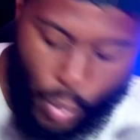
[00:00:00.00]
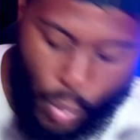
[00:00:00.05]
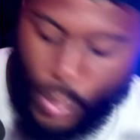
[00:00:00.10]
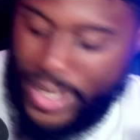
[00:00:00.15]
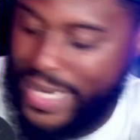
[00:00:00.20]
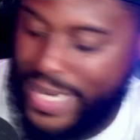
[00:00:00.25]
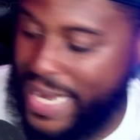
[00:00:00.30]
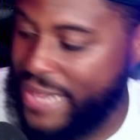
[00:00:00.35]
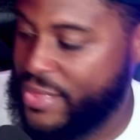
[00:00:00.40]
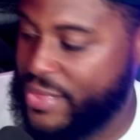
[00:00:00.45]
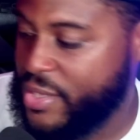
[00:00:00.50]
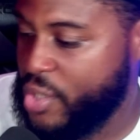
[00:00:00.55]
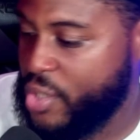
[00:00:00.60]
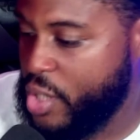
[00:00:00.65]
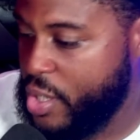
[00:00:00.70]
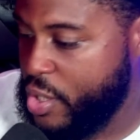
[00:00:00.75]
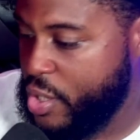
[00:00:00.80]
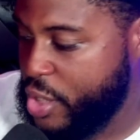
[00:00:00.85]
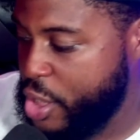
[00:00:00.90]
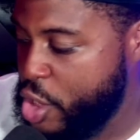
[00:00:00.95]
we get
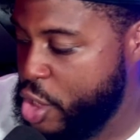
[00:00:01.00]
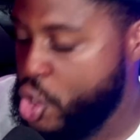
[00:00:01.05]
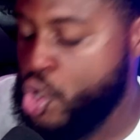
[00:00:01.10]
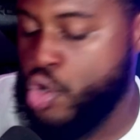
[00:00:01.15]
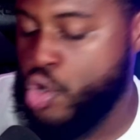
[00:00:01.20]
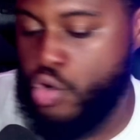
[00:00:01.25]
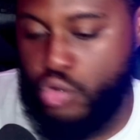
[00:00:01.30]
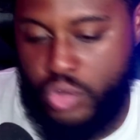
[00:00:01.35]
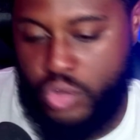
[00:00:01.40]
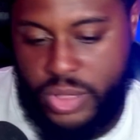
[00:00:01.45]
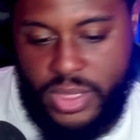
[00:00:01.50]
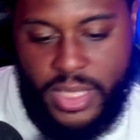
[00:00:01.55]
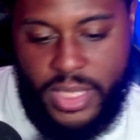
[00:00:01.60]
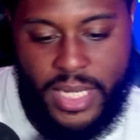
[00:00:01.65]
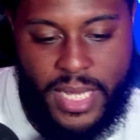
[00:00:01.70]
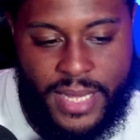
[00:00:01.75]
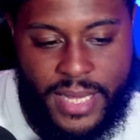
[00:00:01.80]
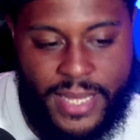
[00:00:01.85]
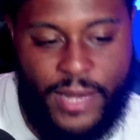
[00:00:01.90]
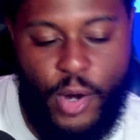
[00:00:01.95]
the news
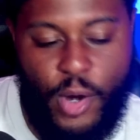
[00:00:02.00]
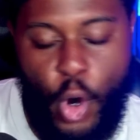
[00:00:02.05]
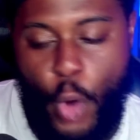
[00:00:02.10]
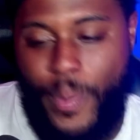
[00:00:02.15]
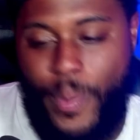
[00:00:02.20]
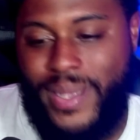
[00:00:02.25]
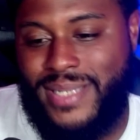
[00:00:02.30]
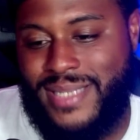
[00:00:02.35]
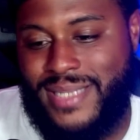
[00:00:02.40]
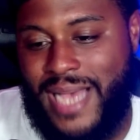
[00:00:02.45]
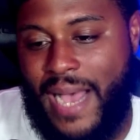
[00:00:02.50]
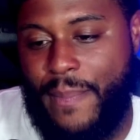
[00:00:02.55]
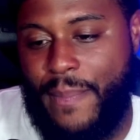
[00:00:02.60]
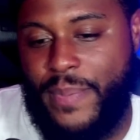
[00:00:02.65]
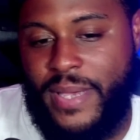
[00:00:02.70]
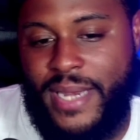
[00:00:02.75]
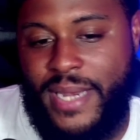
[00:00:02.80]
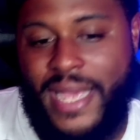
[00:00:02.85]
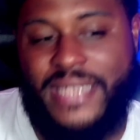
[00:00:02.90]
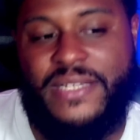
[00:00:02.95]
that Obi
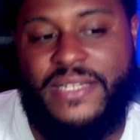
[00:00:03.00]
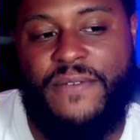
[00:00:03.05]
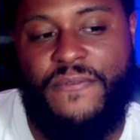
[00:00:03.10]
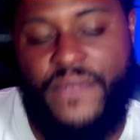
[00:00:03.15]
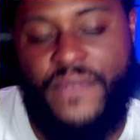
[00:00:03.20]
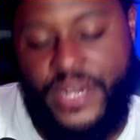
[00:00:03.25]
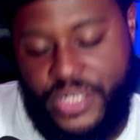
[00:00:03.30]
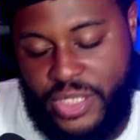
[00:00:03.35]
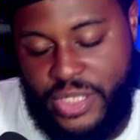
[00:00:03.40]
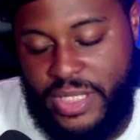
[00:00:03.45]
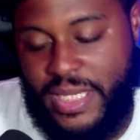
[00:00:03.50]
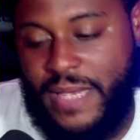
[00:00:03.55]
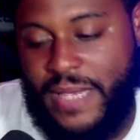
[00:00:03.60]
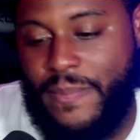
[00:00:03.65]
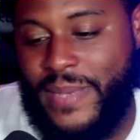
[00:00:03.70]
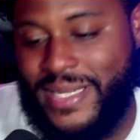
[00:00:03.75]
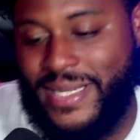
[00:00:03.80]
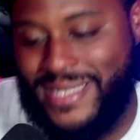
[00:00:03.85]
Toppin has officially been